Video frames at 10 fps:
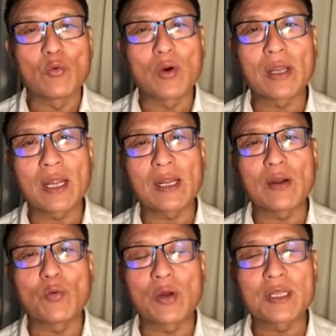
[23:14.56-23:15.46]
what are
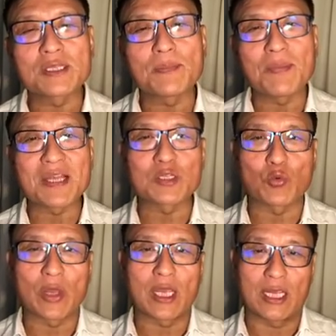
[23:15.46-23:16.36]
what is the best
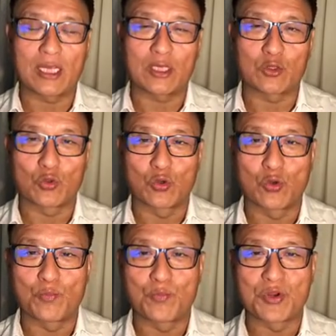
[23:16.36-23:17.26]
way to
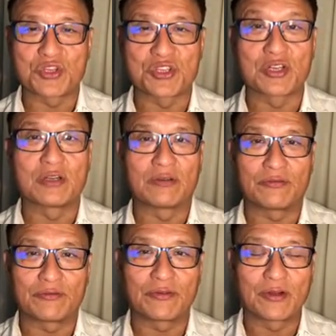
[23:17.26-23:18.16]

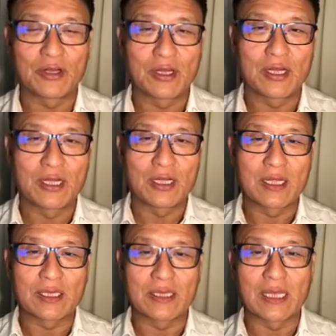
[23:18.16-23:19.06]
preserve
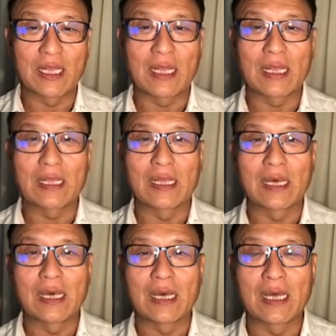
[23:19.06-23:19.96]
the
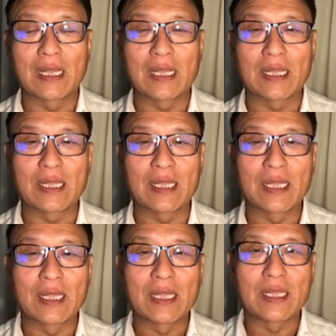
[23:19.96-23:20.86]
uh,
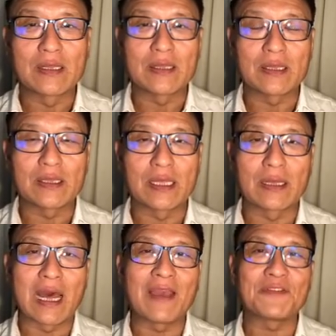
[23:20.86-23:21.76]
the
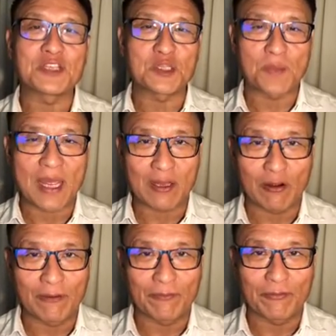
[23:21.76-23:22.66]
lifespan
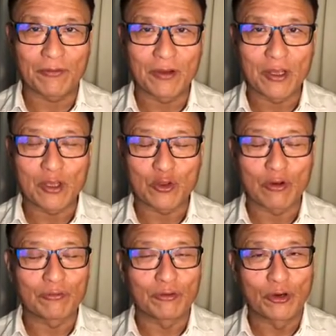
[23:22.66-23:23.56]
of your
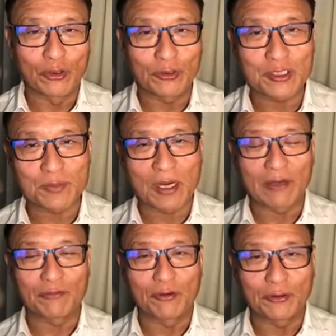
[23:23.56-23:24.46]
phone,
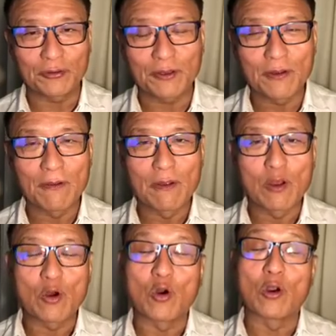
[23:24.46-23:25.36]
smartphone,
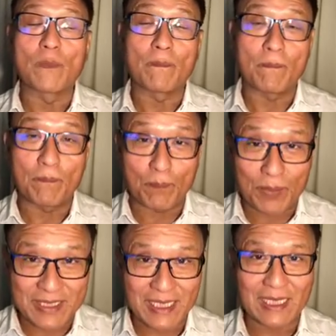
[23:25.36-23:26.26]
or
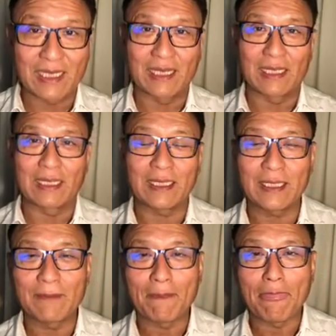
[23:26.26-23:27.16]
particularly